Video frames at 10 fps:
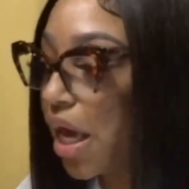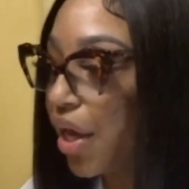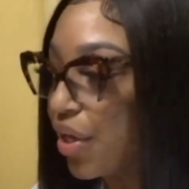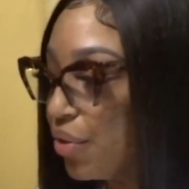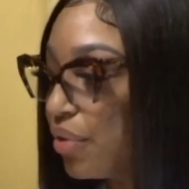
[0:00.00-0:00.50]

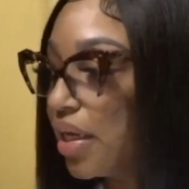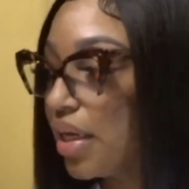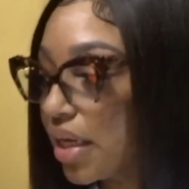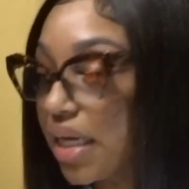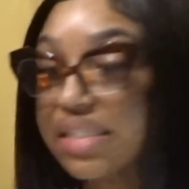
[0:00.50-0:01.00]
you
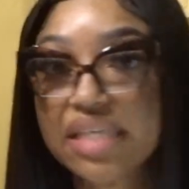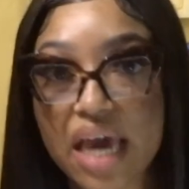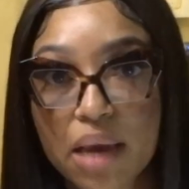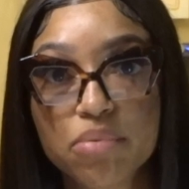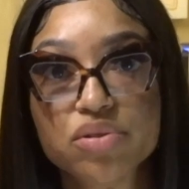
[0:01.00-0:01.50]
need a
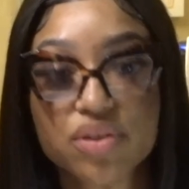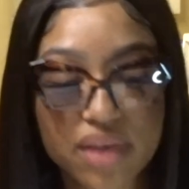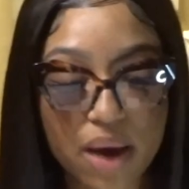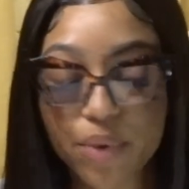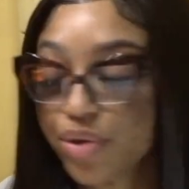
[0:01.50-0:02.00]
table so
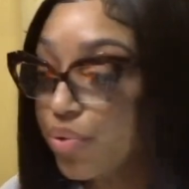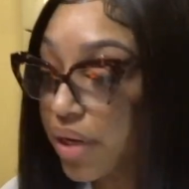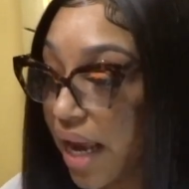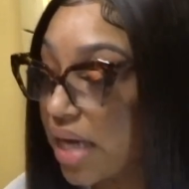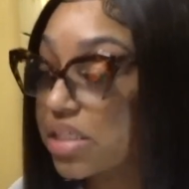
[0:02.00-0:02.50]
that way you can
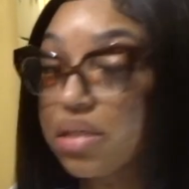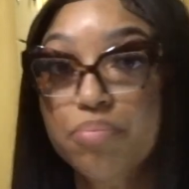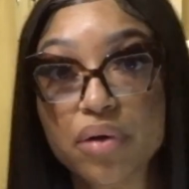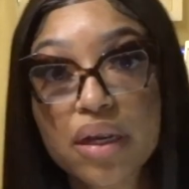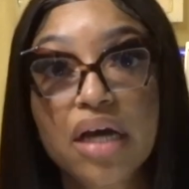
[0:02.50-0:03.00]
actually
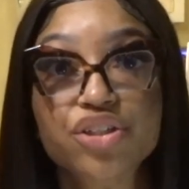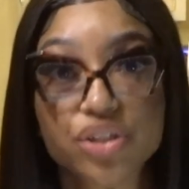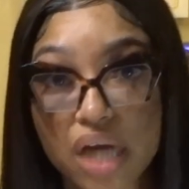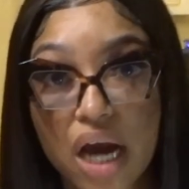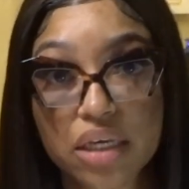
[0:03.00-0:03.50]
pull out your
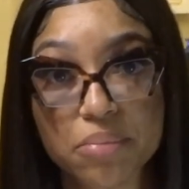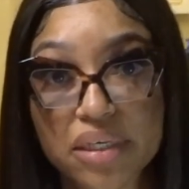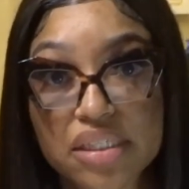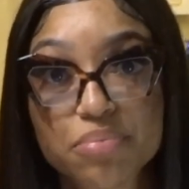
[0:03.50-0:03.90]
documents.